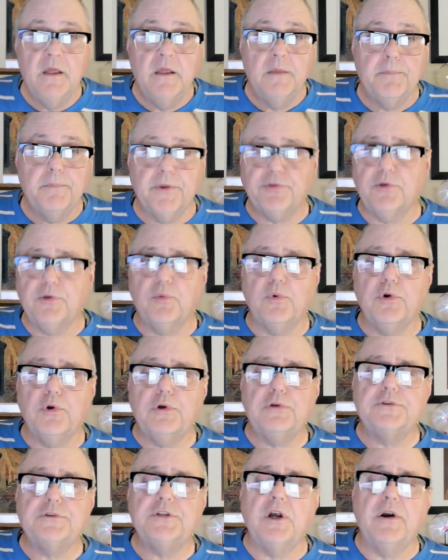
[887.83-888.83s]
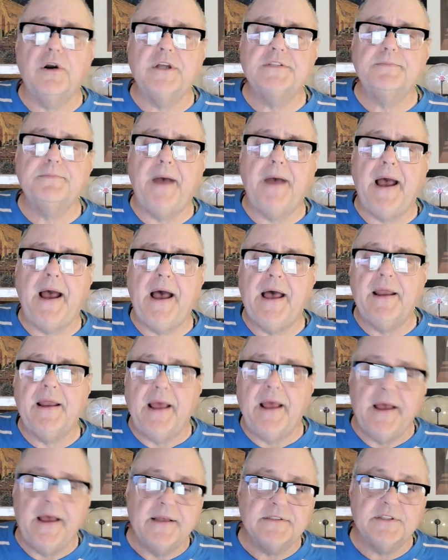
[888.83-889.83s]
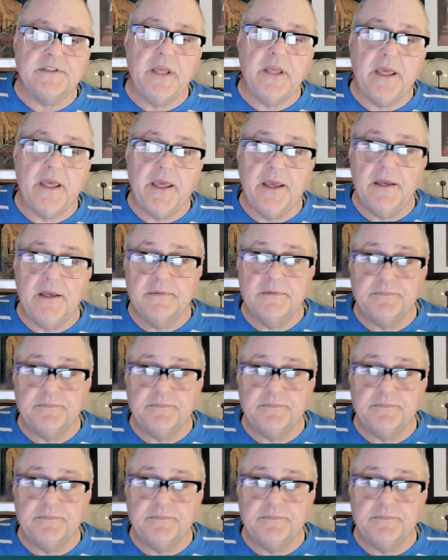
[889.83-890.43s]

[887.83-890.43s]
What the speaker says: But the rules are as bad as the